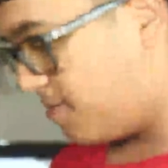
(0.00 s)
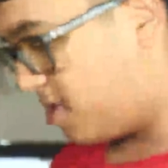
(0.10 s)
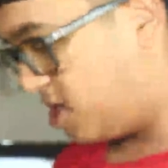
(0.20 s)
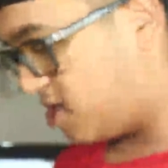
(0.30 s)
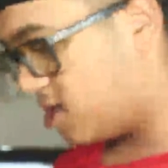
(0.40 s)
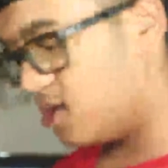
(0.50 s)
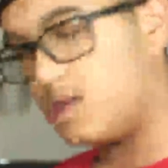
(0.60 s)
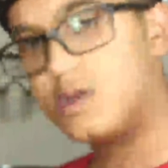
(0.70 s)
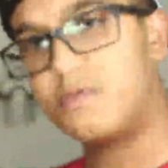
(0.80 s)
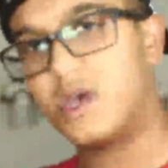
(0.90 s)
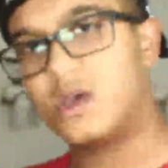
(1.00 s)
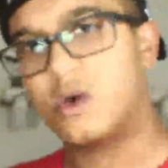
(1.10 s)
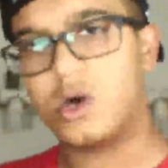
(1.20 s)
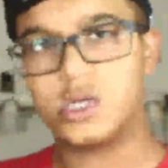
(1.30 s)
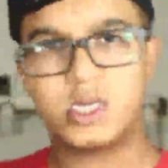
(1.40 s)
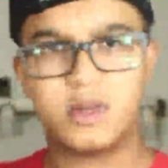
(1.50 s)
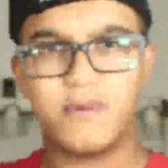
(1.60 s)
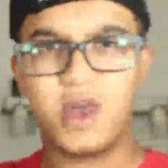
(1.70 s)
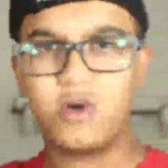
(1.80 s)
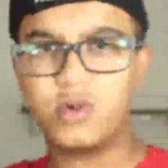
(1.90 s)
of the bike. This bike
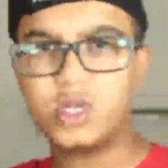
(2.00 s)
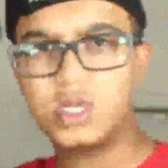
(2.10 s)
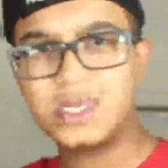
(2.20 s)
costs about